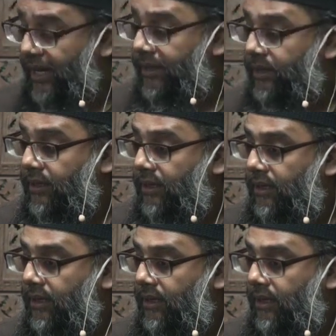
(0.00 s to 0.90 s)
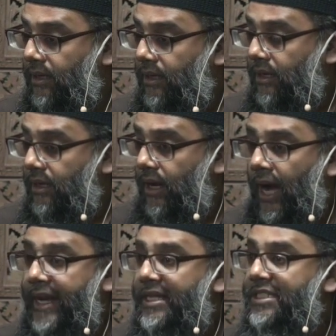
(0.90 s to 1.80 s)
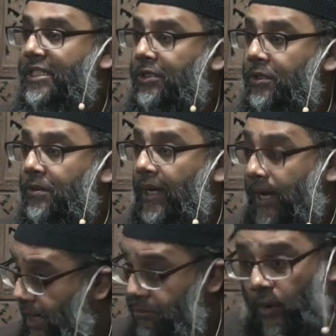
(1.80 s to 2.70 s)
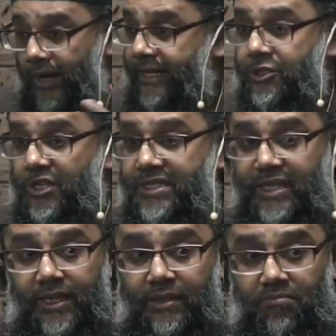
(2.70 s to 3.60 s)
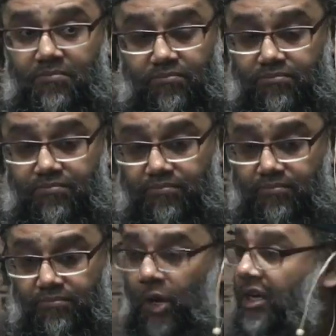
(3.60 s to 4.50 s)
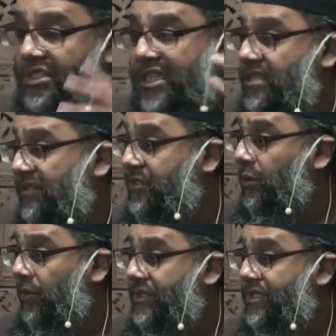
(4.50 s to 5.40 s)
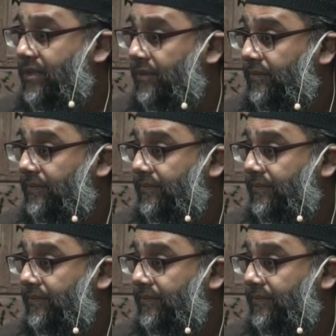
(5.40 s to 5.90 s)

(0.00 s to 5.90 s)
that I can tell you, and I'm quite interested in politics of sorts.